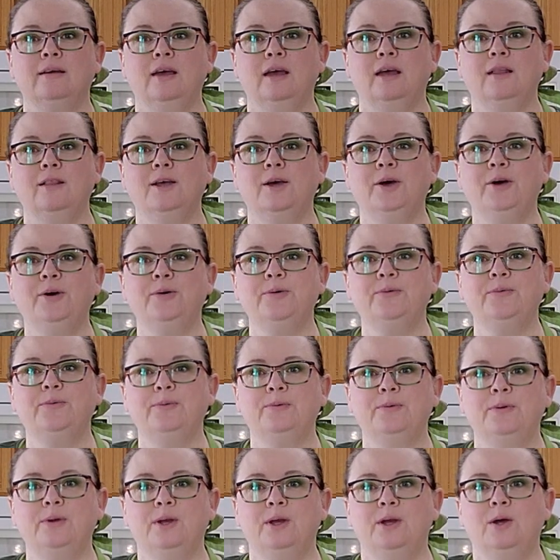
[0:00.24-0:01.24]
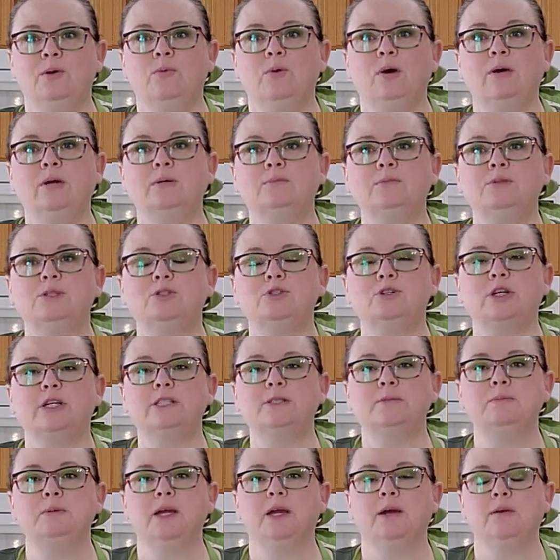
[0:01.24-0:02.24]
Hello, welcome to
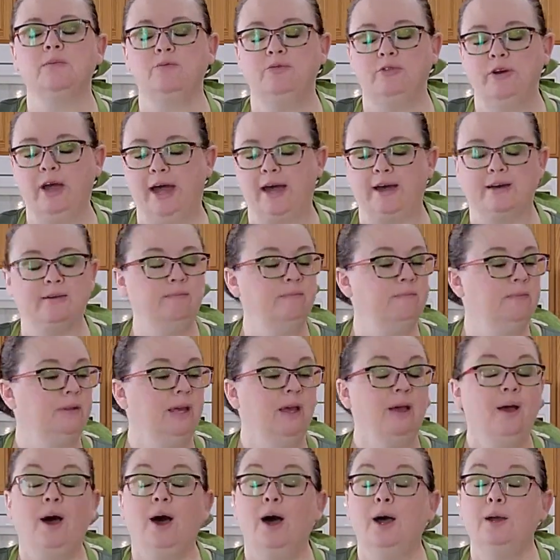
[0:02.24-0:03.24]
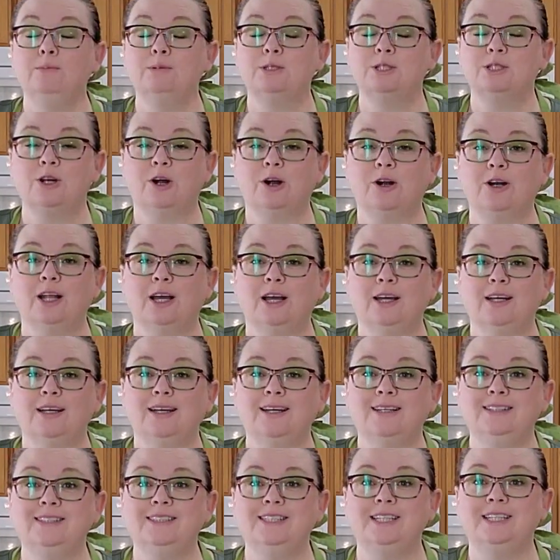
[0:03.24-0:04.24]
Trust Me on Fat. I'm Starla,
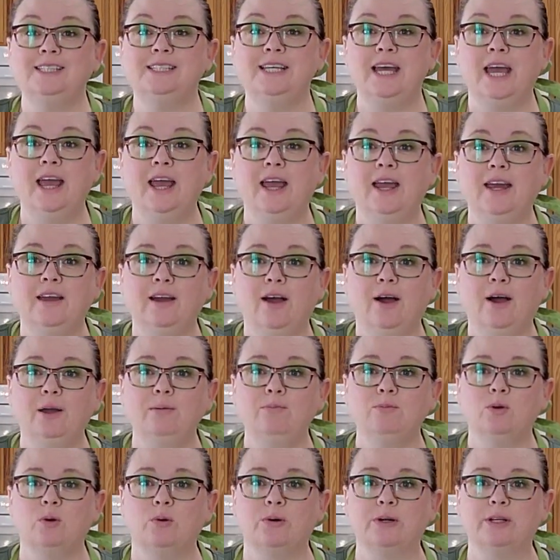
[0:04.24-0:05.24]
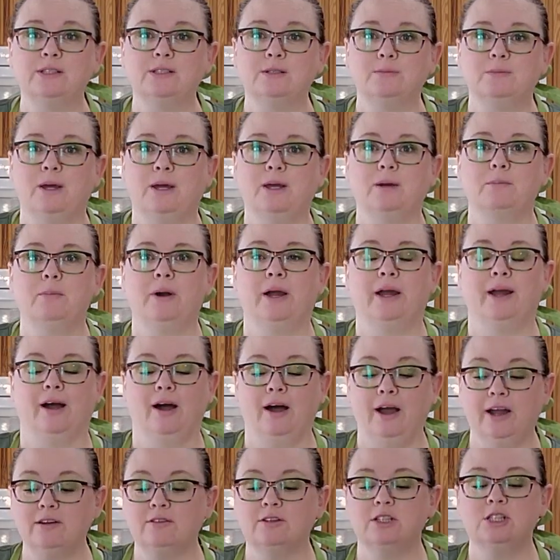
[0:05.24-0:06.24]
and today I'm going to make my
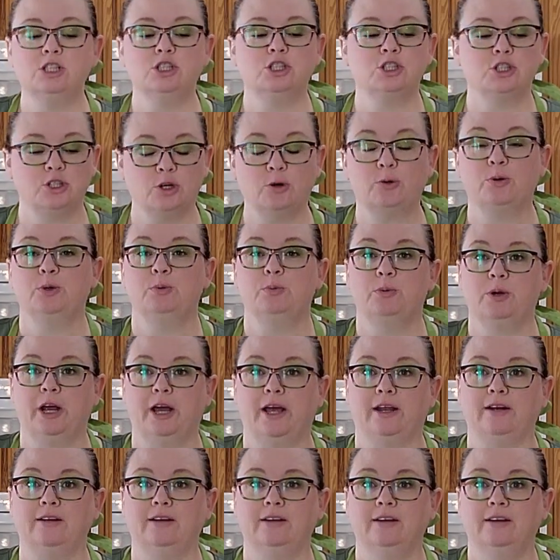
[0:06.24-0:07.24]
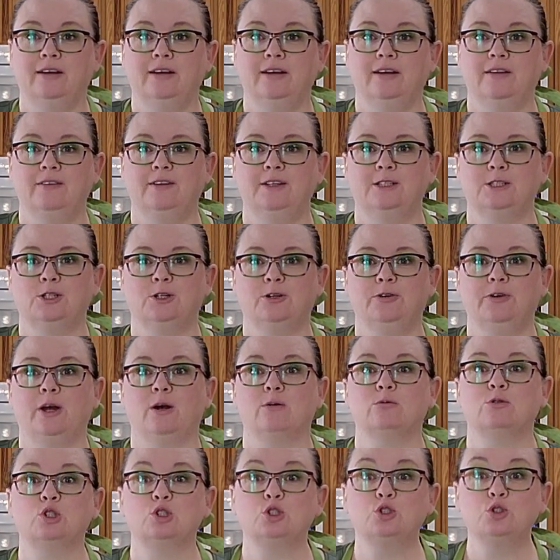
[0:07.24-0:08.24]
Irish soda bread that turned
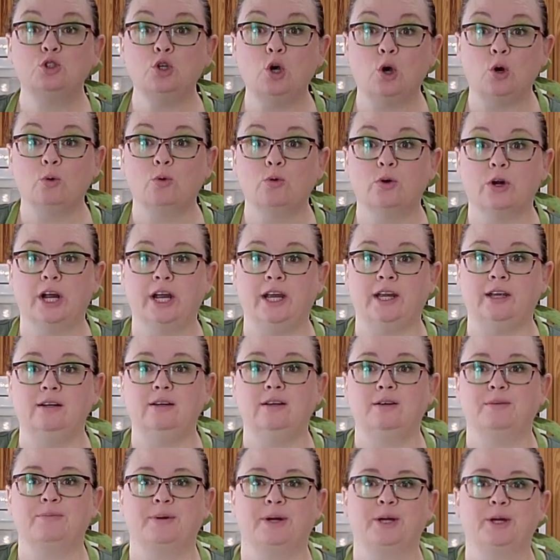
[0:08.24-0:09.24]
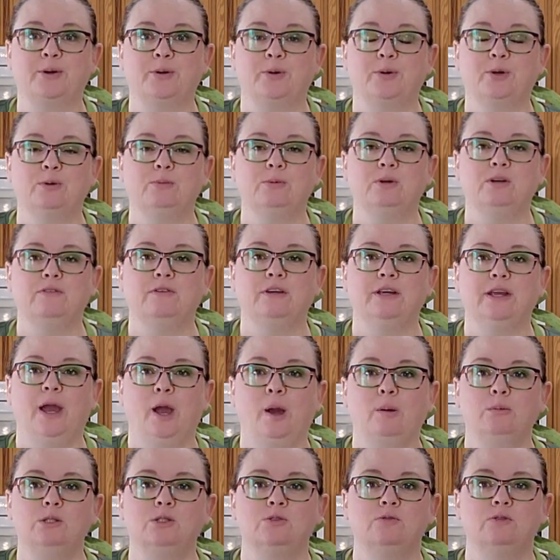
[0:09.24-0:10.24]
out so great in my corned beef and
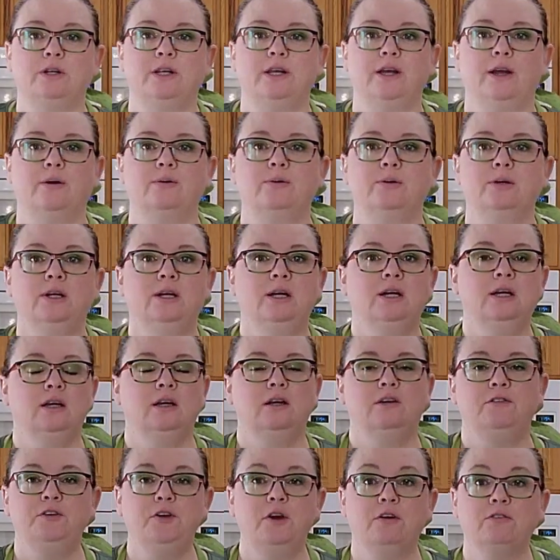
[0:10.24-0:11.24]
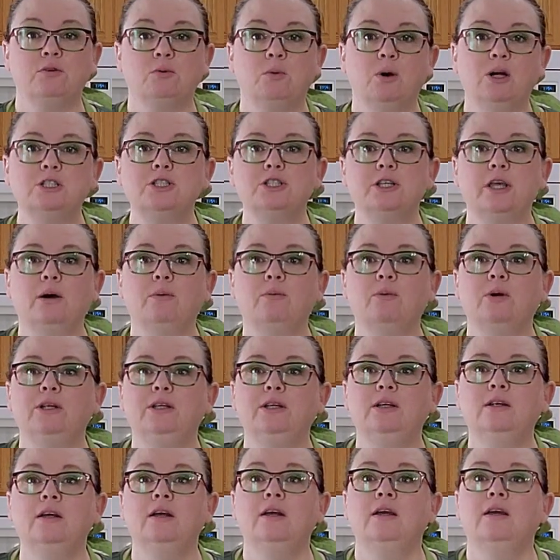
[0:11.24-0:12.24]
cabbage video. If you haven't watched that
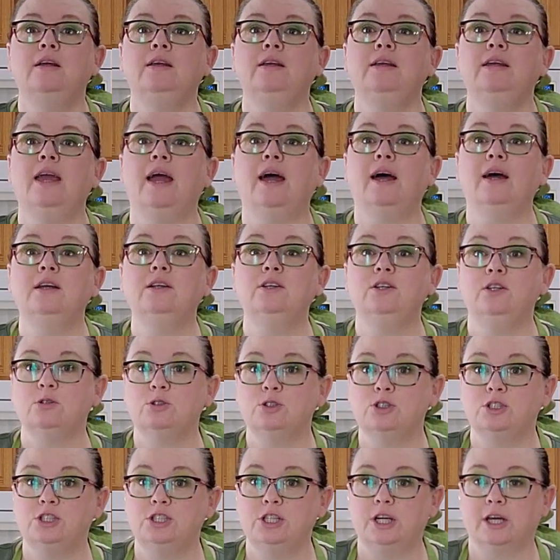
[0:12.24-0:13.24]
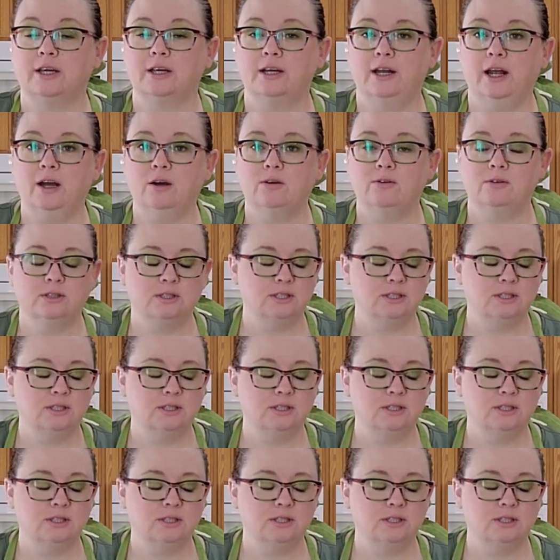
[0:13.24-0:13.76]
one yet, you should check it out.